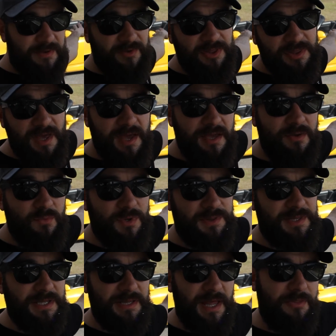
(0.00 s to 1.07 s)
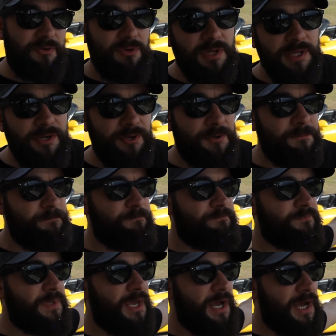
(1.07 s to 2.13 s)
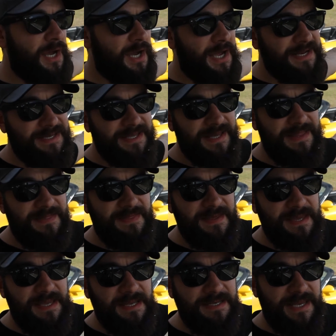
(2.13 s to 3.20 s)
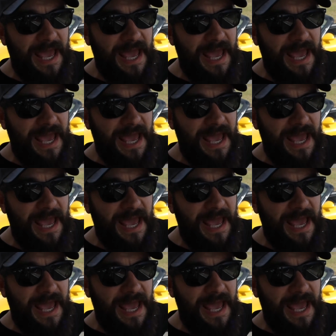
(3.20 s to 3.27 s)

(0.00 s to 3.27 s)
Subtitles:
everything with the leather cleaner. I did the